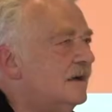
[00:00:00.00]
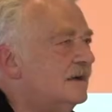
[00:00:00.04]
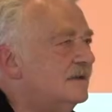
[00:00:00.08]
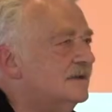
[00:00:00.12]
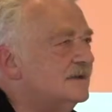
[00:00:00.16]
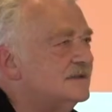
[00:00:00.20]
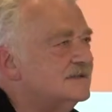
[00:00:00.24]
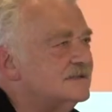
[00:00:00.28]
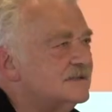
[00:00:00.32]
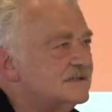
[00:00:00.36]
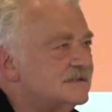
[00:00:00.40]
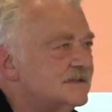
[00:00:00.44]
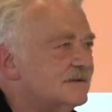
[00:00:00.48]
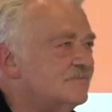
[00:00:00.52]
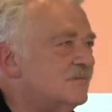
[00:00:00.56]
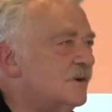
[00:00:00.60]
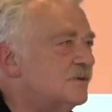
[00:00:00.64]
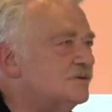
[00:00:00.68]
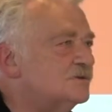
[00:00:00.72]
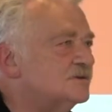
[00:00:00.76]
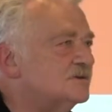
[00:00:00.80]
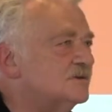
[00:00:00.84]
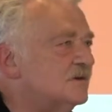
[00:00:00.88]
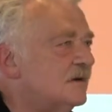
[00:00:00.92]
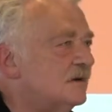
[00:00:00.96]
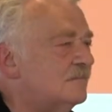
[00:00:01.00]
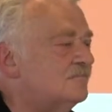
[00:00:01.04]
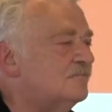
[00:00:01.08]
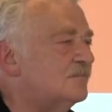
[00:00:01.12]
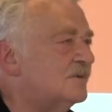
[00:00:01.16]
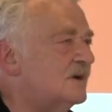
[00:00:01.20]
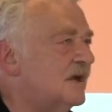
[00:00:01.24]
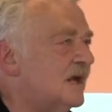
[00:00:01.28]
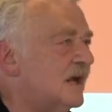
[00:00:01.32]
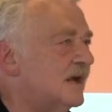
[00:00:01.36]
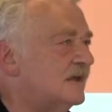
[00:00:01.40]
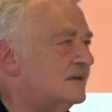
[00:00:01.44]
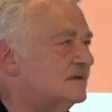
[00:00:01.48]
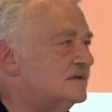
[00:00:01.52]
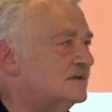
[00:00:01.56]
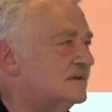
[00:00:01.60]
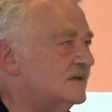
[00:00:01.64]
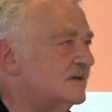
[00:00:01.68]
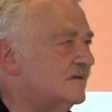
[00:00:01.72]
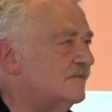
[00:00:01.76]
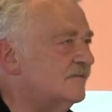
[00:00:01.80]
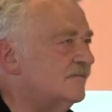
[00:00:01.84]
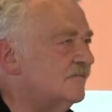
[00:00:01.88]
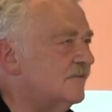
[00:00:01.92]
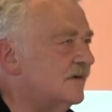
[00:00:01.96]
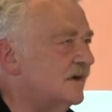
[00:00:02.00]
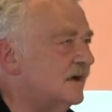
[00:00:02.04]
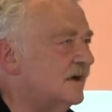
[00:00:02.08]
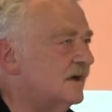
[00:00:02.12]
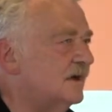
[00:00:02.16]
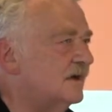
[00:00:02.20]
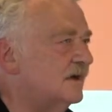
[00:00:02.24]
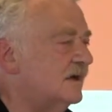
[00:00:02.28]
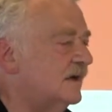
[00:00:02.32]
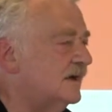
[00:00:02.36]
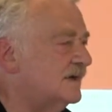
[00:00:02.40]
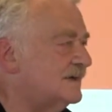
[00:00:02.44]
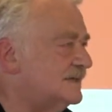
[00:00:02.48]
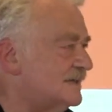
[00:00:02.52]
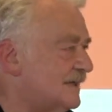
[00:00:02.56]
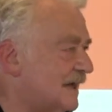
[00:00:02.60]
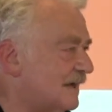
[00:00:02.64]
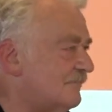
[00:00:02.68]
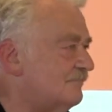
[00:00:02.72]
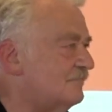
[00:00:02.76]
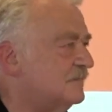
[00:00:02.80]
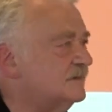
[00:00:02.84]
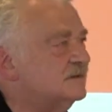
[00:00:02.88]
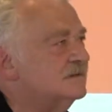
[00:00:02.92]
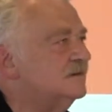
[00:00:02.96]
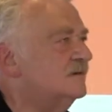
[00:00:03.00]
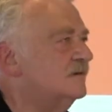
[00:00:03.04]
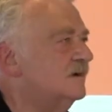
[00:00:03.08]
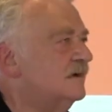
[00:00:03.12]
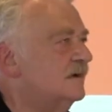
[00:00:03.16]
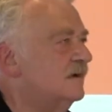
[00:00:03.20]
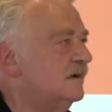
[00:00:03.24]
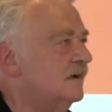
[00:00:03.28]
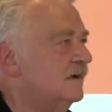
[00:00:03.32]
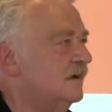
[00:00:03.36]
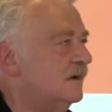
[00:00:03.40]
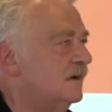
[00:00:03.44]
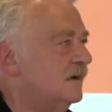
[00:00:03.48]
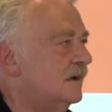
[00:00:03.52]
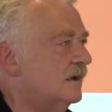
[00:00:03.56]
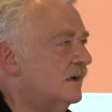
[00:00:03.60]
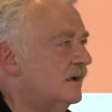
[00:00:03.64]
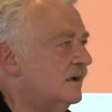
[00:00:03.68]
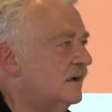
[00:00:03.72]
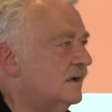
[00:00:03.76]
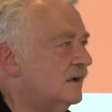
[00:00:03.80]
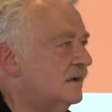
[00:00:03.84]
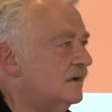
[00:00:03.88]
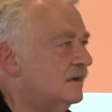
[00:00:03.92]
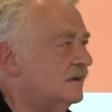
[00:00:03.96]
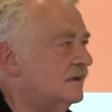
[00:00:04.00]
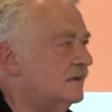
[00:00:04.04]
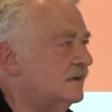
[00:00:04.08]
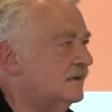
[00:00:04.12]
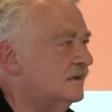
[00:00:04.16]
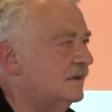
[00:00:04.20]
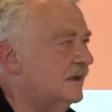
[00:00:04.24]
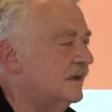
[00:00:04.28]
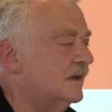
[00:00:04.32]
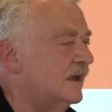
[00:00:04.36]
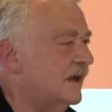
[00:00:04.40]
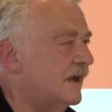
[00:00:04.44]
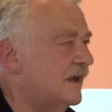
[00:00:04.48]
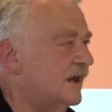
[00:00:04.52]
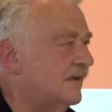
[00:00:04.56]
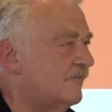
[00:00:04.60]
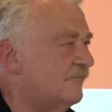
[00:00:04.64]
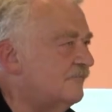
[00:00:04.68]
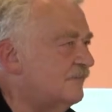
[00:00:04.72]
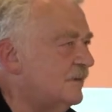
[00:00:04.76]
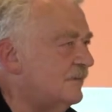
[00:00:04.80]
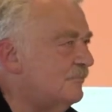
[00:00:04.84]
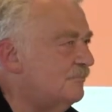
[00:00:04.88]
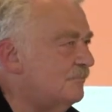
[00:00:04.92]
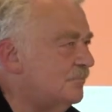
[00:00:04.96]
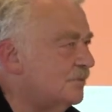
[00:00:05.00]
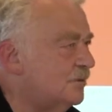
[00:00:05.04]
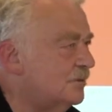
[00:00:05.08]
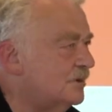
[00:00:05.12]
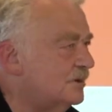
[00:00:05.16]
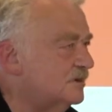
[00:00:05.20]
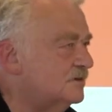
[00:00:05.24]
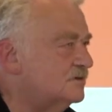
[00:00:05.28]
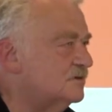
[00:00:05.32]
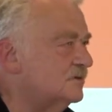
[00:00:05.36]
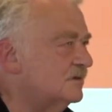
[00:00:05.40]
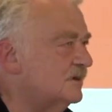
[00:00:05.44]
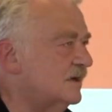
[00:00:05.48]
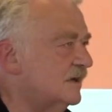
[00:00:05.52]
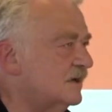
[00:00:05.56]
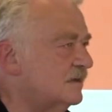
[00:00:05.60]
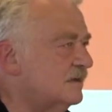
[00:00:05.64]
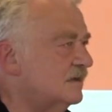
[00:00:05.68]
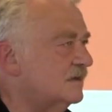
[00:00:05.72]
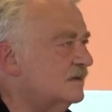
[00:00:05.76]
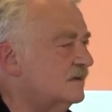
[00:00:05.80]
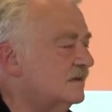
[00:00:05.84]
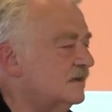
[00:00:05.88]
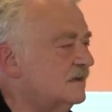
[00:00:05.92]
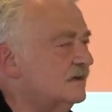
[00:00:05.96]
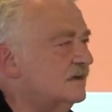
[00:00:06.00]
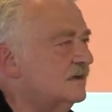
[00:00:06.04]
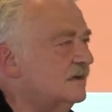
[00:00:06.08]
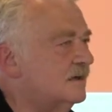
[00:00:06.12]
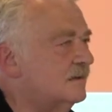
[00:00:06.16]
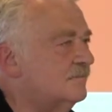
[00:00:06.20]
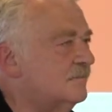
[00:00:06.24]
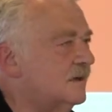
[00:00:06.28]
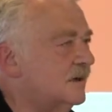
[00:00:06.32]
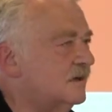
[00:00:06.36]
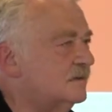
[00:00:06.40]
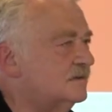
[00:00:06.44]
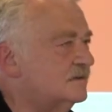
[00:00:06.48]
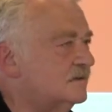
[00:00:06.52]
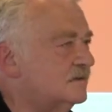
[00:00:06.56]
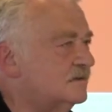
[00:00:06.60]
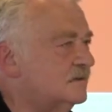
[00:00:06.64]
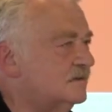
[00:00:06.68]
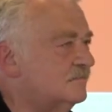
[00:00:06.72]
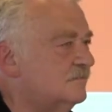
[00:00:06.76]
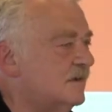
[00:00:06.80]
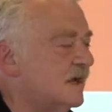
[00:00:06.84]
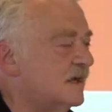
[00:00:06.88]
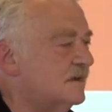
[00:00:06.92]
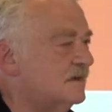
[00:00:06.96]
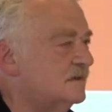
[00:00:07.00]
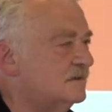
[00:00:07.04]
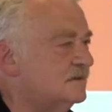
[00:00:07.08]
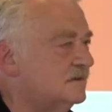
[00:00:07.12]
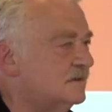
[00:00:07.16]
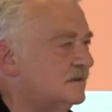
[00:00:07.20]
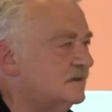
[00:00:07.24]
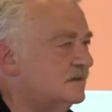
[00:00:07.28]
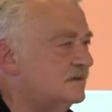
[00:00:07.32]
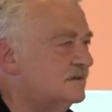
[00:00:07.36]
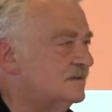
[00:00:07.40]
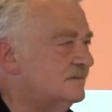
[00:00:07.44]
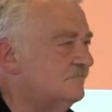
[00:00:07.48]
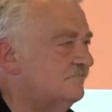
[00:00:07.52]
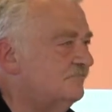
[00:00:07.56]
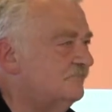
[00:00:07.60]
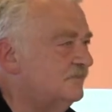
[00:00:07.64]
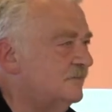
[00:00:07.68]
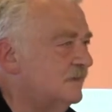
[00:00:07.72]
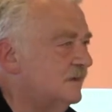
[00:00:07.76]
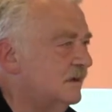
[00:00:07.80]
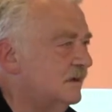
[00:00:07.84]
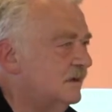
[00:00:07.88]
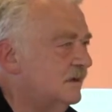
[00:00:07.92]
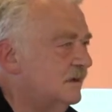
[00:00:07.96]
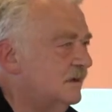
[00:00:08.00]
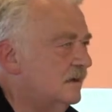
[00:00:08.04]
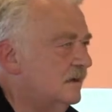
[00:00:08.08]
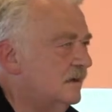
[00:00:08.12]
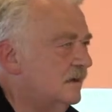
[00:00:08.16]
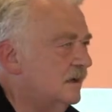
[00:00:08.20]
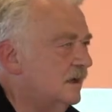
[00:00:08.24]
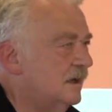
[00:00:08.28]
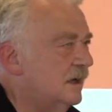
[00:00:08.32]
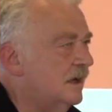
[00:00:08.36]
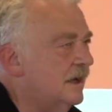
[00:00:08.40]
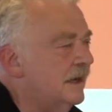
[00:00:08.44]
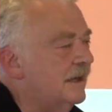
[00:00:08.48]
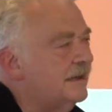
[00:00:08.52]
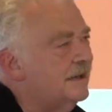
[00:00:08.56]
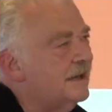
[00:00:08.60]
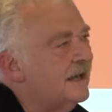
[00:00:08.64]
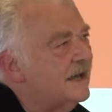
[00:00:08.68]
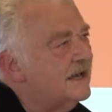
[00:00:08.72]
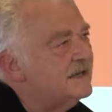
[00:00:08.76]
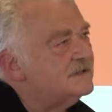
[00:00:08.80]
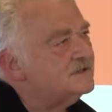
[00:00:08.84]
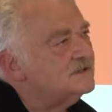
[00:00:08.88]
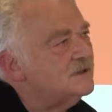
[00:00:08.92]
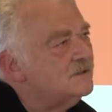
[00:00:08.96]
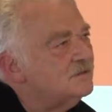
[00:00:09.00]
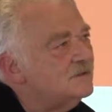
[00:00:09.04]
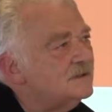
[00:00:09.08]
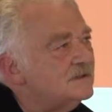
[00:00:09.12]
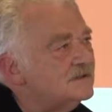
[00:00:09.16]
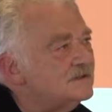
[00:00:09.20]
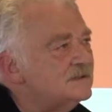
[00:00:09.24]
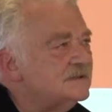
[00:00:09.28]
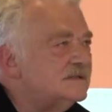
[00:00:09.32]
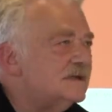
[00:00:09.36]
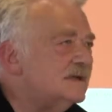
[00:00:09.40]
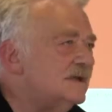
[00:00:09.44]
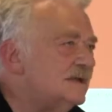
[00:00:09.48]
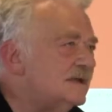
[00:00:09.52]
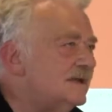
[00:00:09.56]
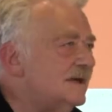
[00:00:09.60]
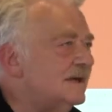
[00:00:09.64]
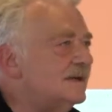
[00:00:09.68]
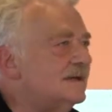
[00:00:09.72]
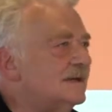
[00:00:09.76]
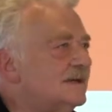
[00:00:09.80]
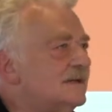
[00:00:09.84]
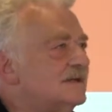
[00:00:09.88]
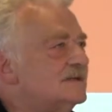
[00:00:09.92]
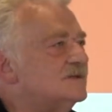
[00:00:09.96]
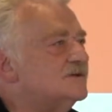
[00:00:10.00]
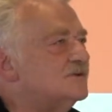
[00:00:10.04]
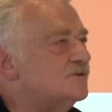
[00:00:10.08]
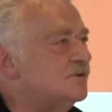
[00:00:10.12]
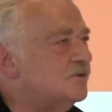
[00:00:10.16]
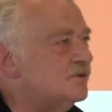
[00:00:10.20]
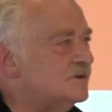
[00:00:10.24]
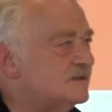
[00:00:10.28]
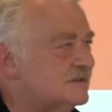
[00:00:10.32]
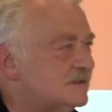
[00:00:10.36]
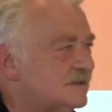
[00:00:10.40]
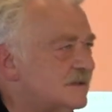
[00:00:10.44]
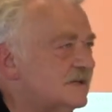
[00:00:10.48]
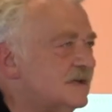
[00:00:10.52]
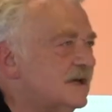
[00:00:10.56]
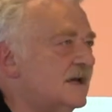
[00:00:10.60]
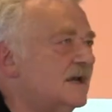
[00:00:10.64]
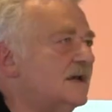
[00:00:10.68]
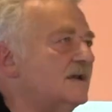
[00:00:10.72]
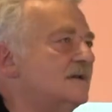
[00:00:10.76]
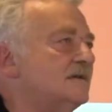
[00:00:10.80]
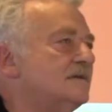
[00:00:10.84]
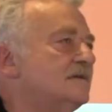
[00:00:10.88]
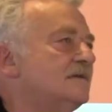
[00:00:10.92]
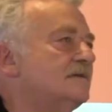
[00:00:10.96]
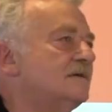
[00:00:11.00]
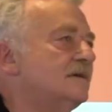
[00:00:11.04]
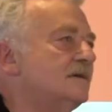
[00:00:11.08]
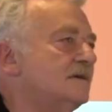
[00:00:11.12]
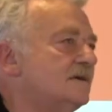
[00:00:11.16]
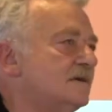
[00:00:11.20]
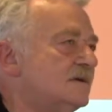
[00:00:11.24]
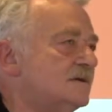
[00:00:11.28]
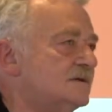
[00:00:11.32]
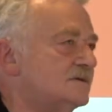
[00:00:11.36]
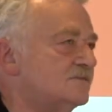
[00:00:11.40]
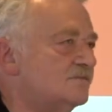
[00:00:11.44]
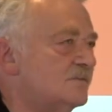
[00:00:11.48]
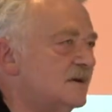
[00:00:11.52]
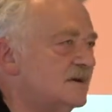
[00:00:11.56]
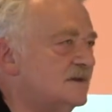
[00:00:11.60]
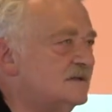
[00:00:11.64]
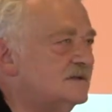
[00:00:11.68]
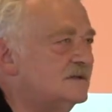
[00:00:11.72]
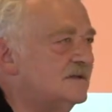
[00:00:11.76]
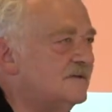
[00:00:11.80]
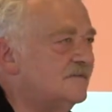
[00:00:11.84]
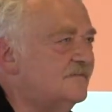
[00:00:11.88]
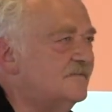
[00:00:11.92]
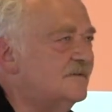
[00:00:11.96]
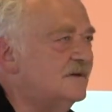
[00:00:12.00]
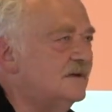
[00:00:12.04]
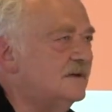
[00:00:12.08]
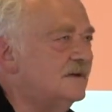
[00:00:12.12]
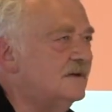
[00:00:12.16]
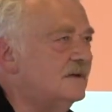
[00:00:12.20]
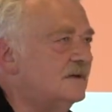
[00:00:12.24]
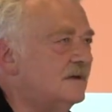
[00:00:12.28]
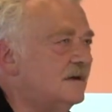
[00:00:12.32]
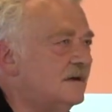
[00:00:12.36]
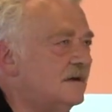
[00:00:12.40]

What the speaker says: This is the most comprehensive attempt that I have been putting together, thinking about the humanities. And as you will see, at least towards the end, it is relatively